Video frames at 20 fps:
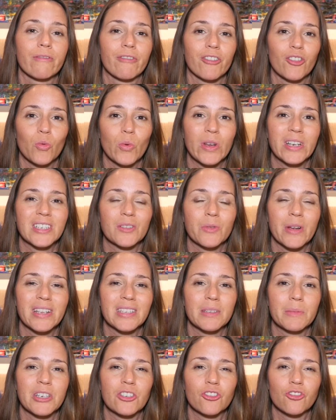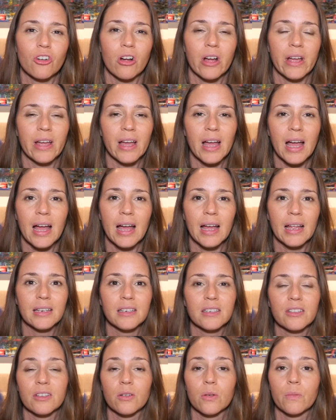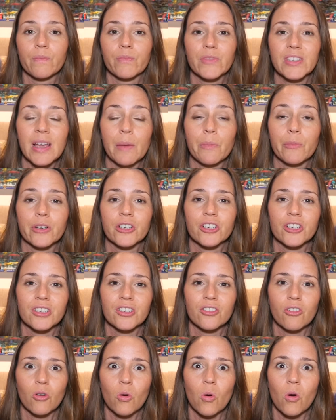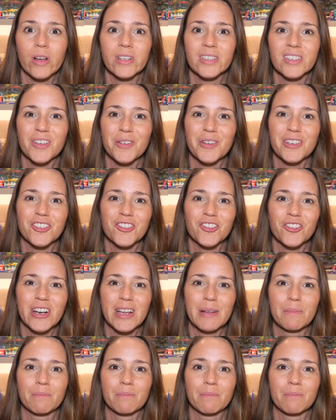for the winter when it's a bit drier and the temperature's not quite so extreme.